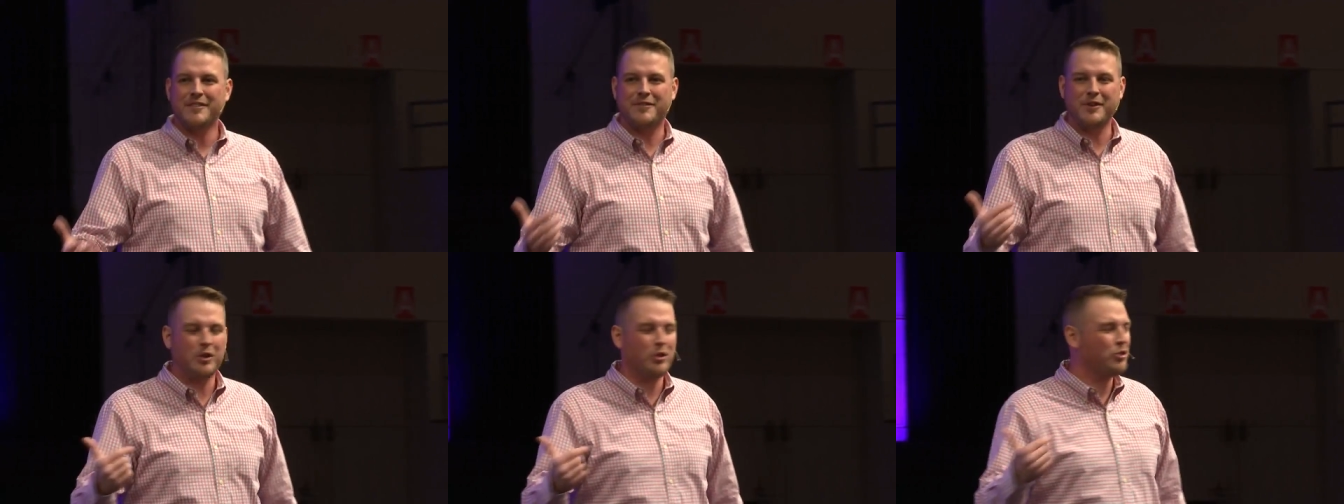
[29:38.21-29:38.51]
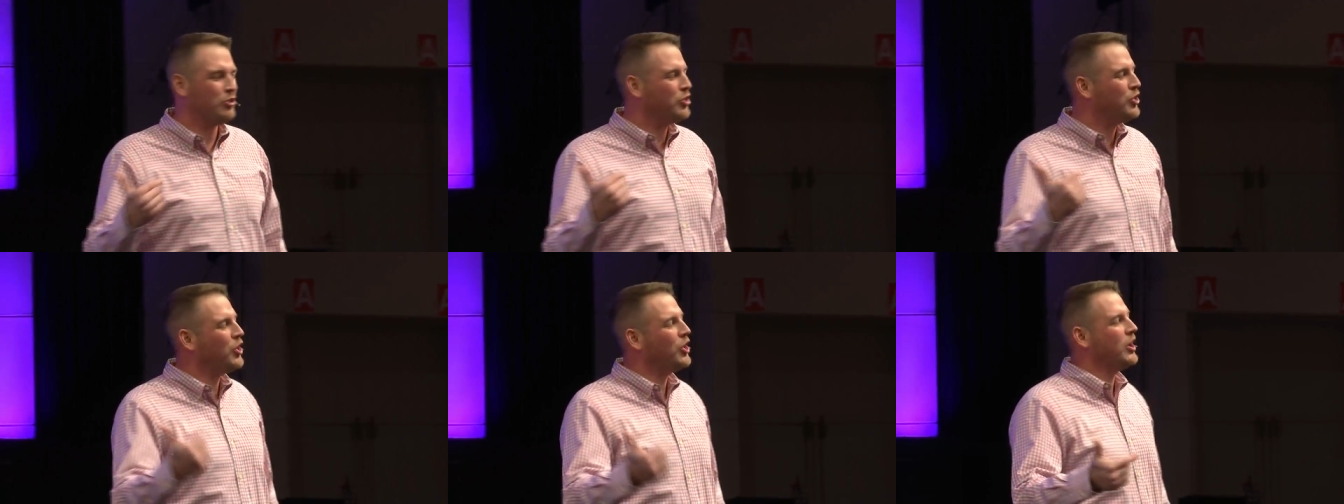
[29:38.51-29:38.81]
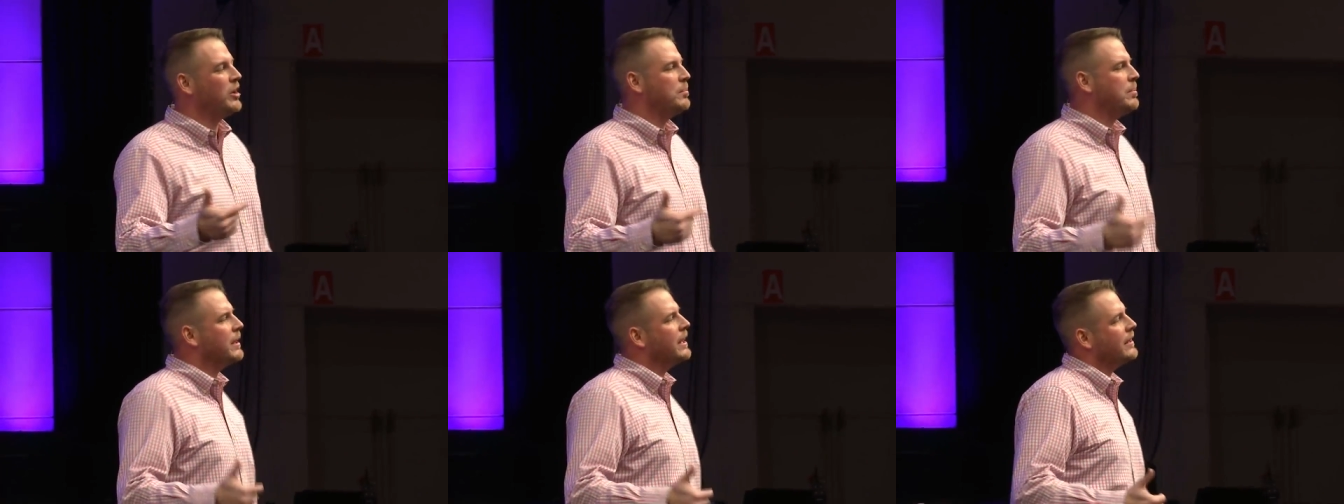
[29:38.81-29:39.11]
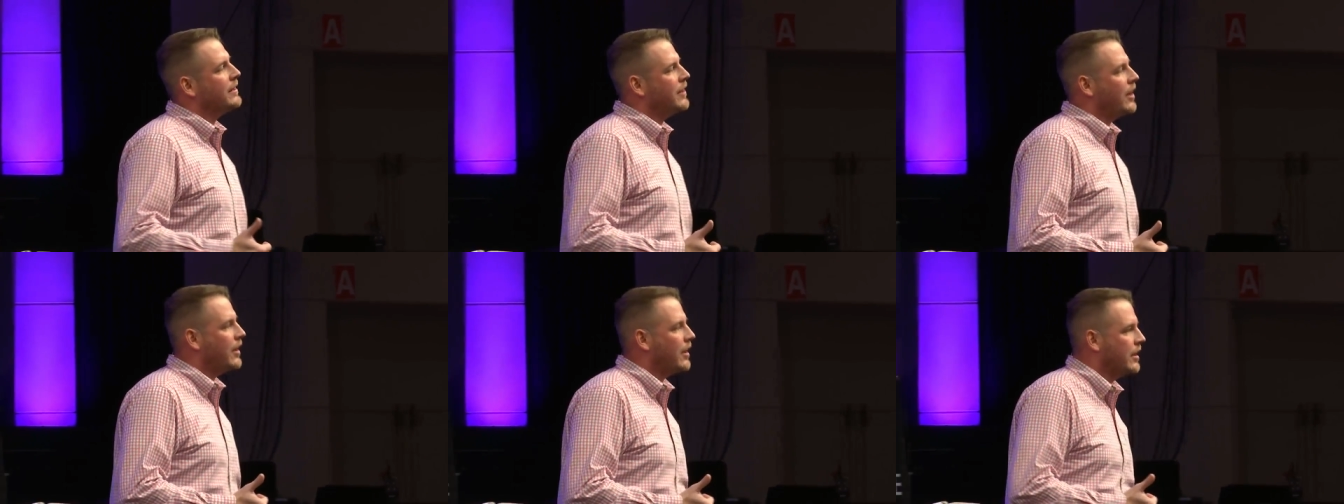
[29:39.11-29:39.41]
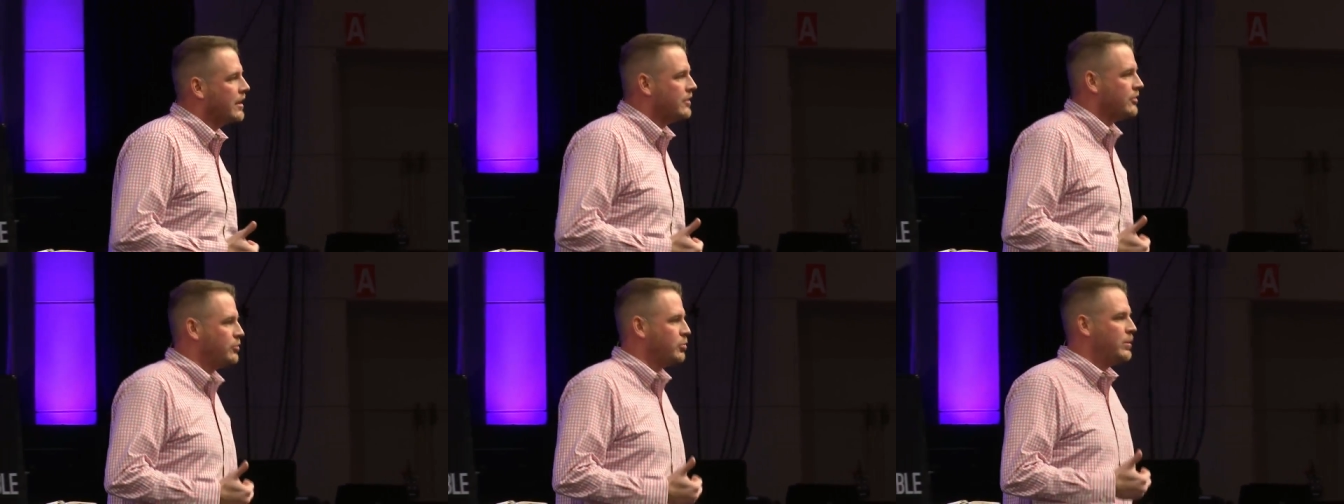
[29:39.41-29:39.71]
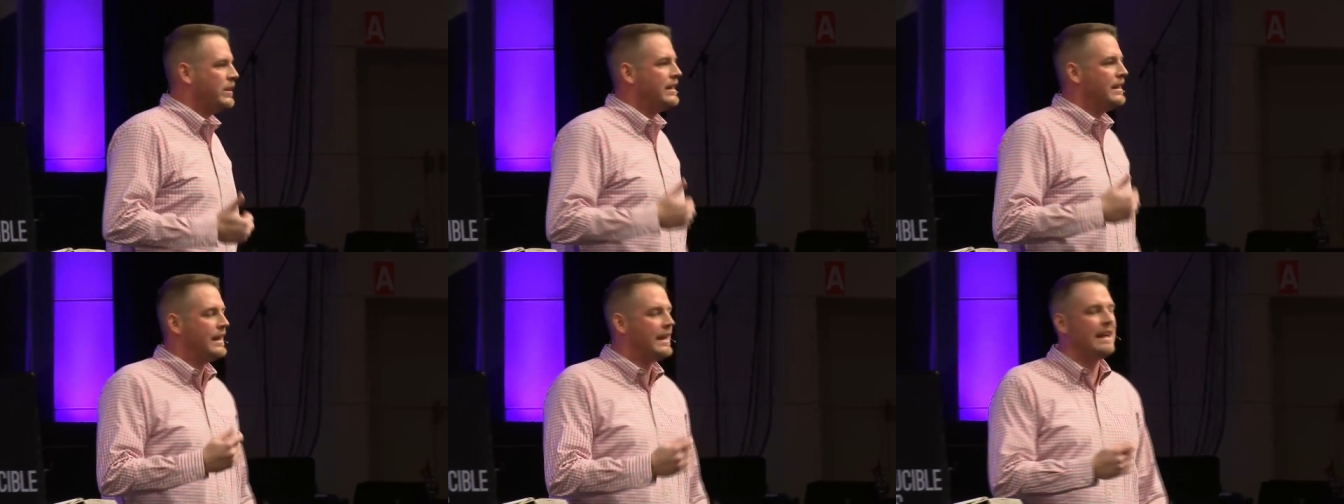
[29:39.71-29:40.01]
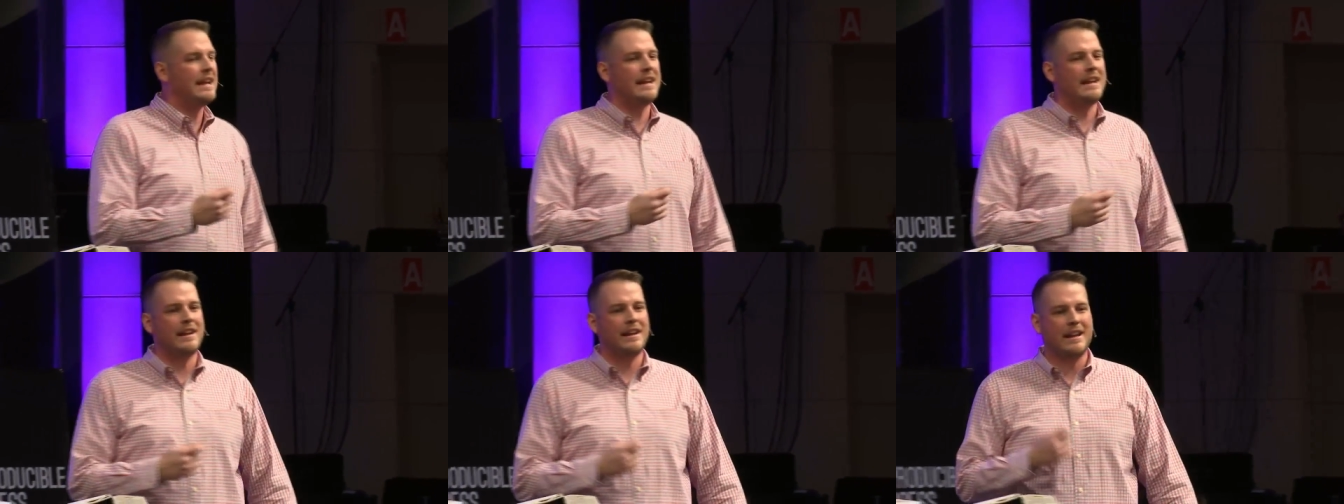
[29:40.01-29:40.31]
feels good, but it does? We
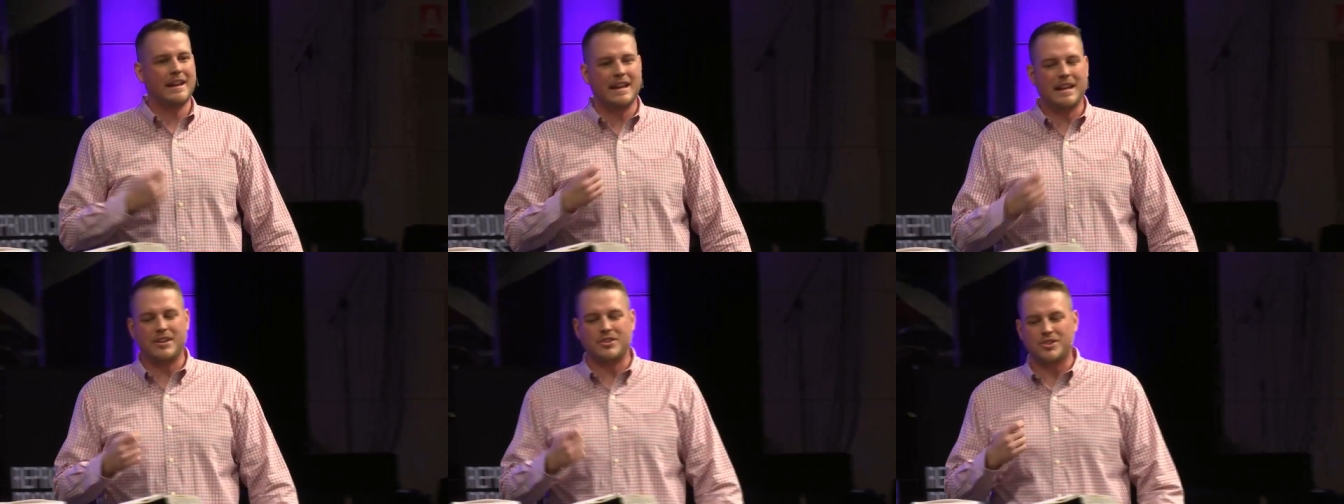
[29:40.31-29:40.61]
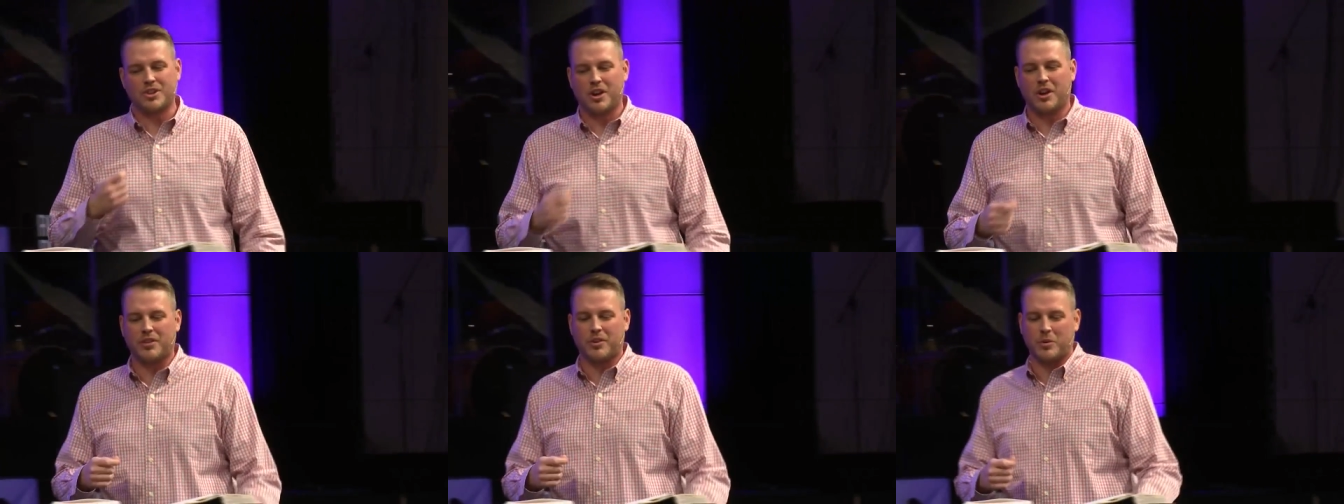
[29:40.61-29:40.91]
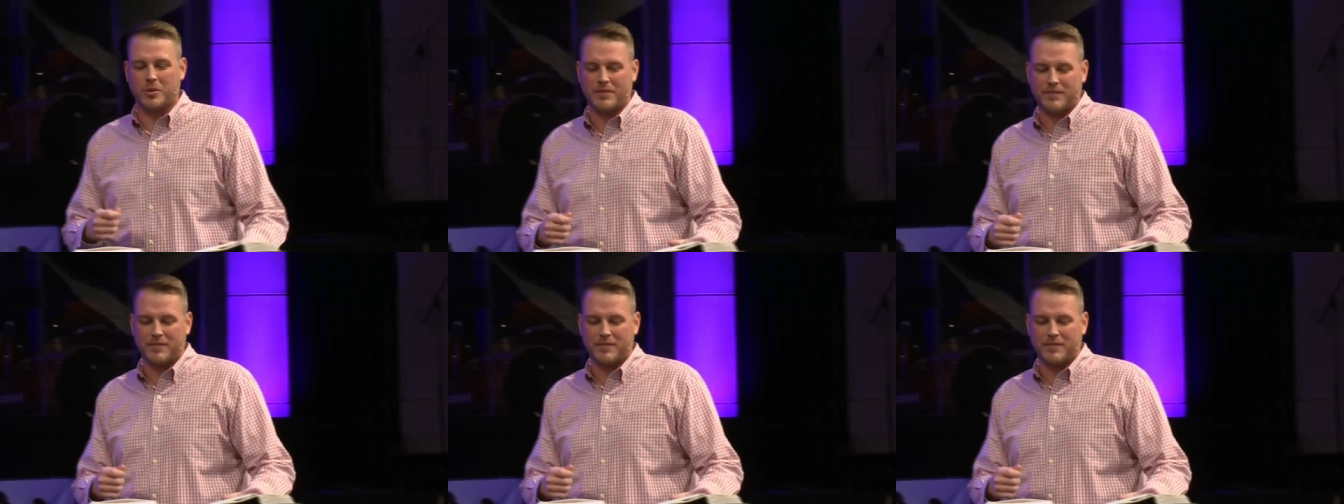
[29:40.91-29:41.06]
need each other.